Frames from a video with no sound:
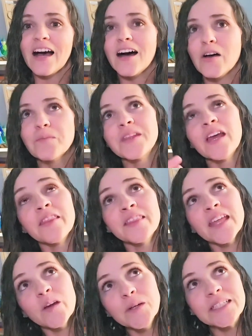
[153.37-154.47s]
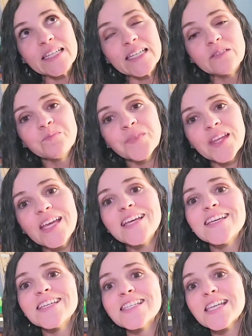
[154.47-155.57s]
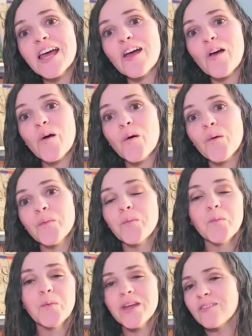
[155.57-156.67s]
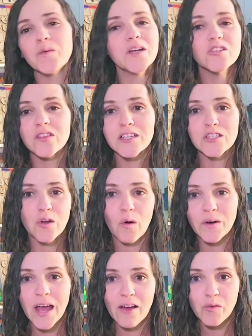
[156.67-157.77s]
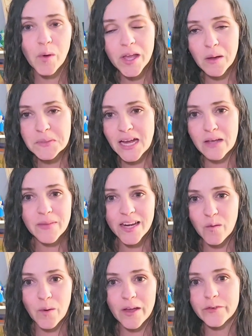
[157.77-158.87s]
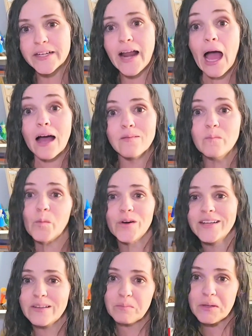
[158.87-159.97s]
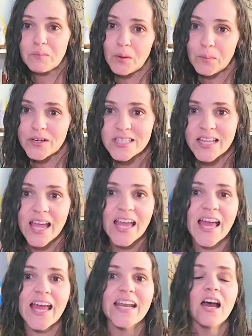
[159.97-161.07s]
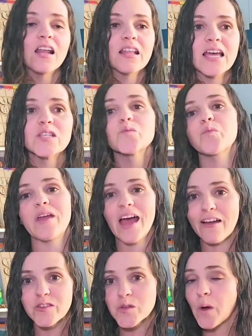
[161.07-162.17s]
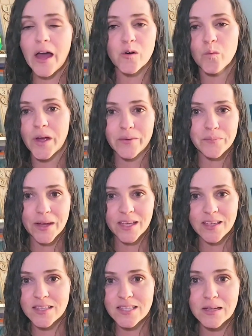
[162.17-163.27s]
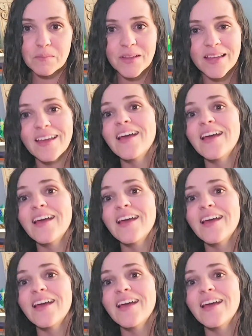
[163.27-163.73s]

The other thing we did is we usually don't have a wake up time anyway. We're not morning people per se, and unless we have to, I don't wake my kids up.